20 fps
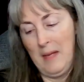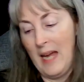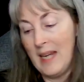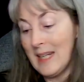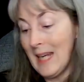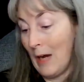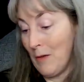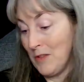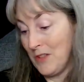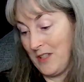I
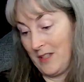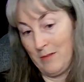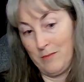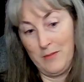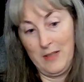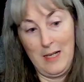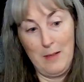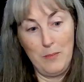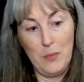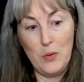counted
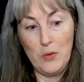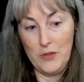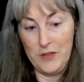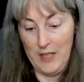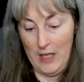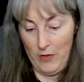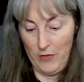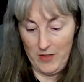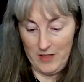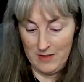when I
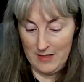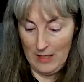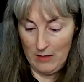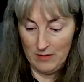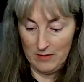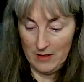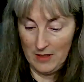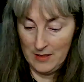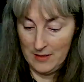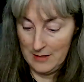pulled all these
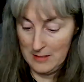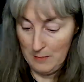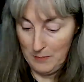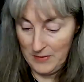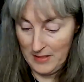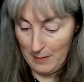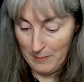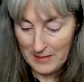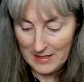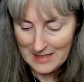out and
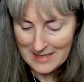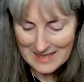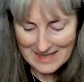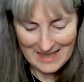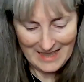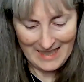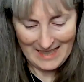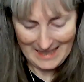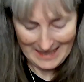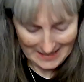unzipped them.
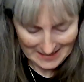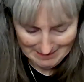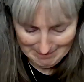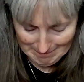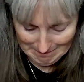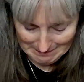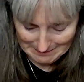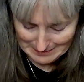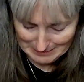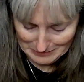It's like,
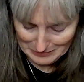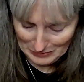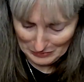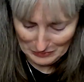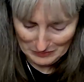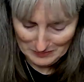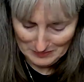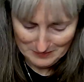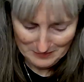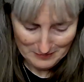I don't
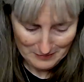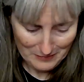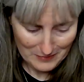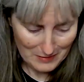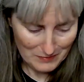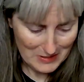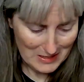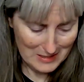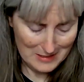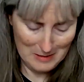know,
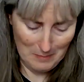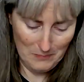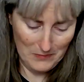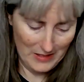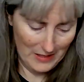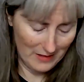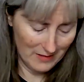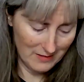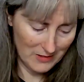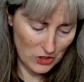
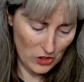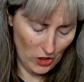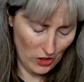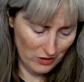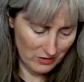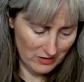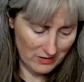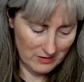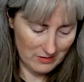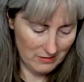50-something
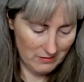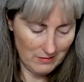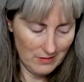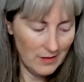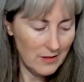charts.